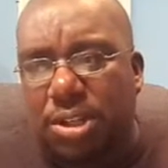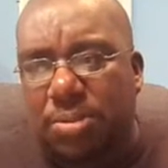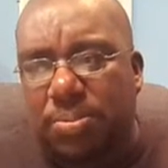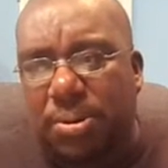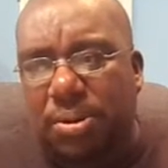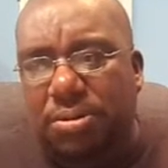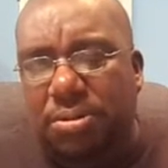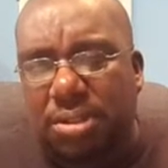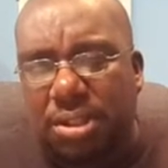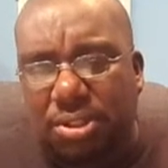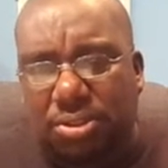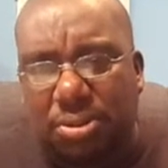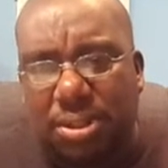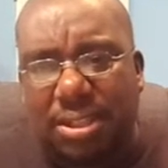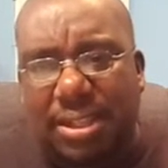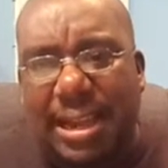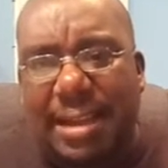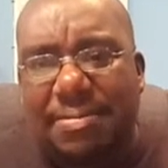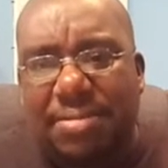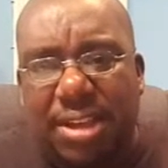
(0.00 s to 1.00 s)
supposed to
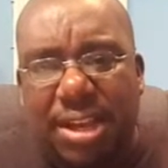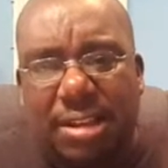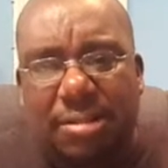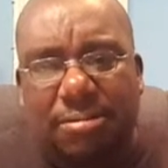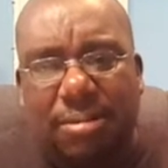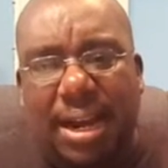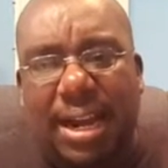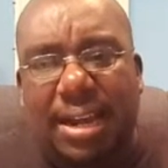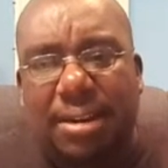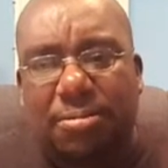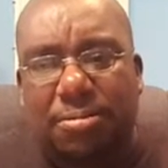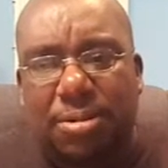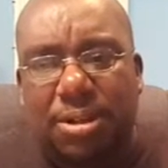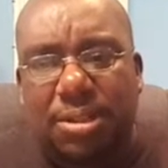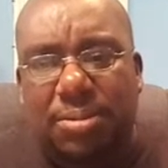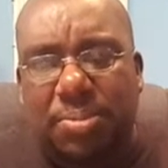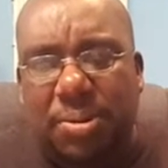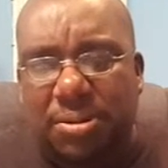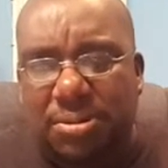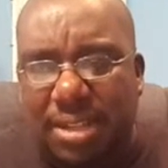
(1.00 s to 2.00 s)
treat that thing right, and we're
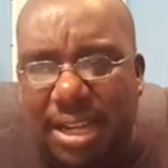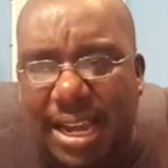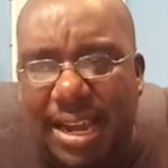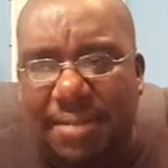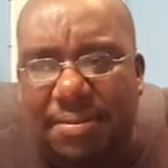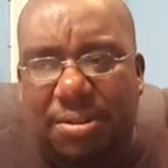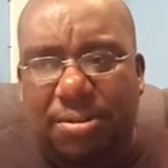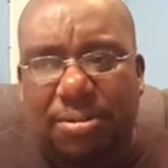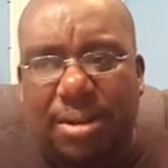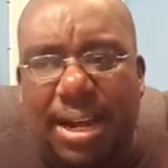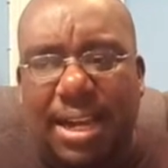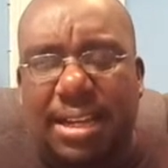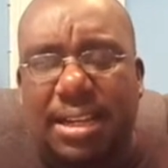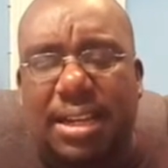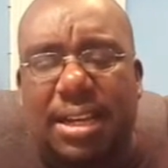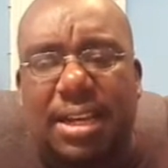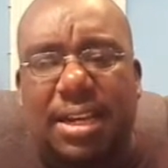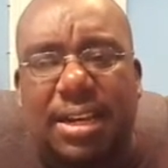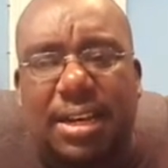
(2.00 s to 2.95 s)
supposed to have a right,